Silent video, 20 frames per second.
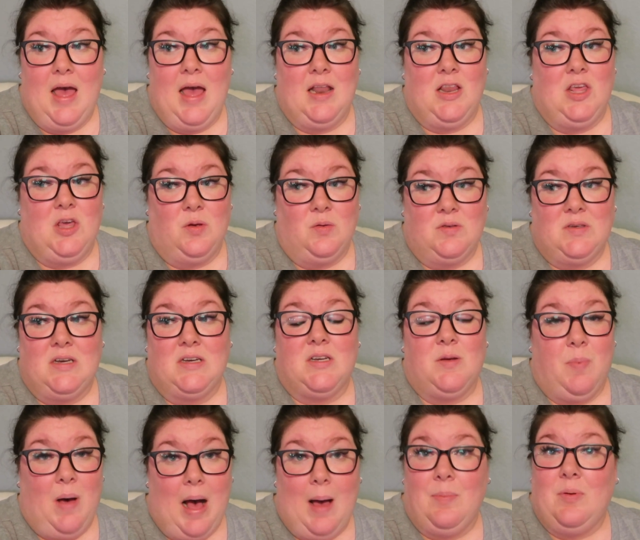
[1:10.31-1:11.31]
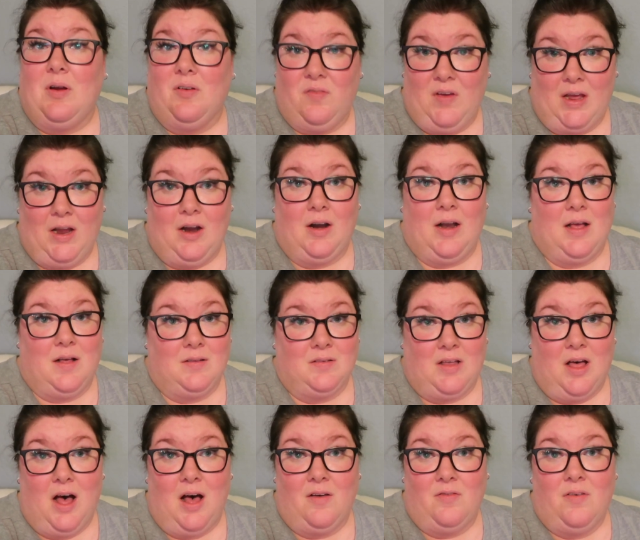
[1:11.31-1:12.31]
and used it to pop your
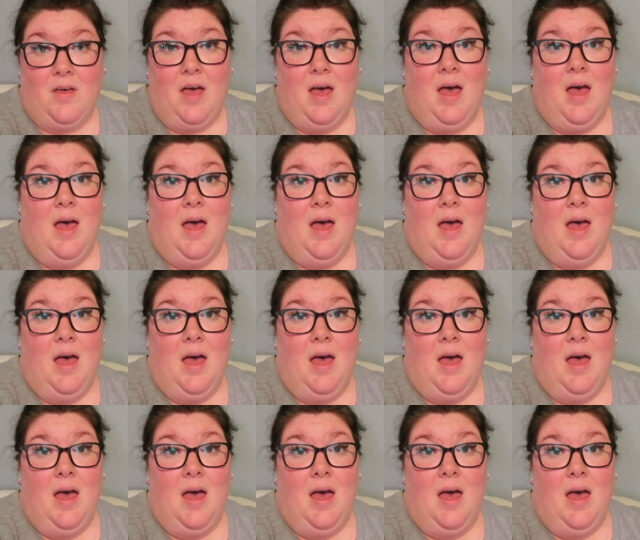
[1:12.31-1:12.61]
fingernails off,